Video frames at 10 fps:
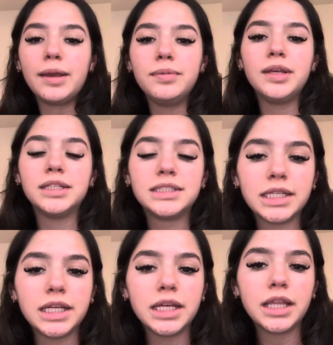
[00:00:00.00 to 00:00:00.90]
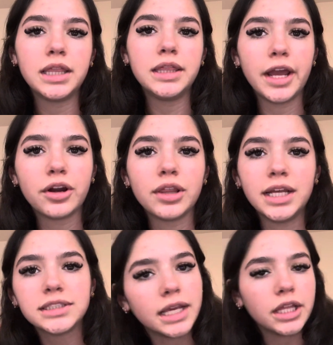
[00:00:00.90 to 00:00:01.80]
B, and C, they are
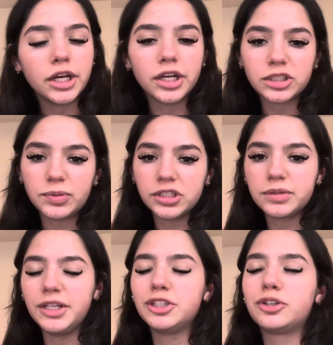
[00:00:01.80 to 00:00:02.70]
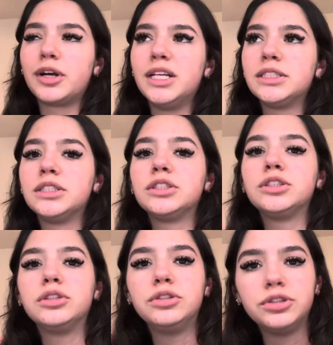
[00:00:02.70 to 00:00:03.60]
less likely to experience a major crisis
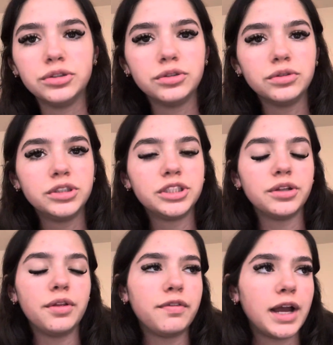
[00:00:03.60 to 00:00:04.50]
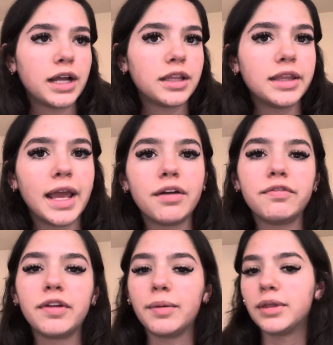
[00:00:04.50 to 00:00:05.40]
due to the fact that they have
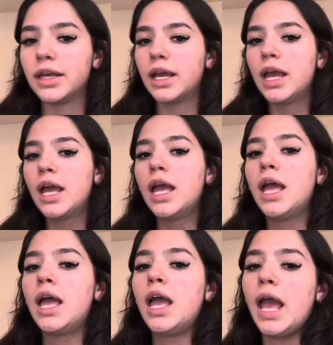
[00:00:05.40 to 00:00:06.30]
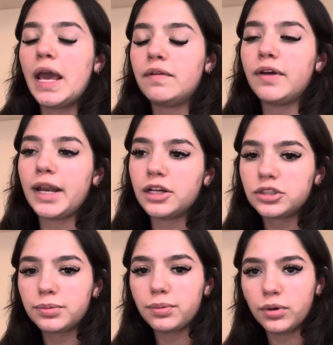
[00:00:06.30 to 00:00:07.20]
family and financial
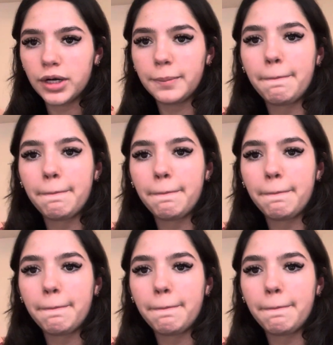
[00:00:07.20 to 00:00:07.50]
support.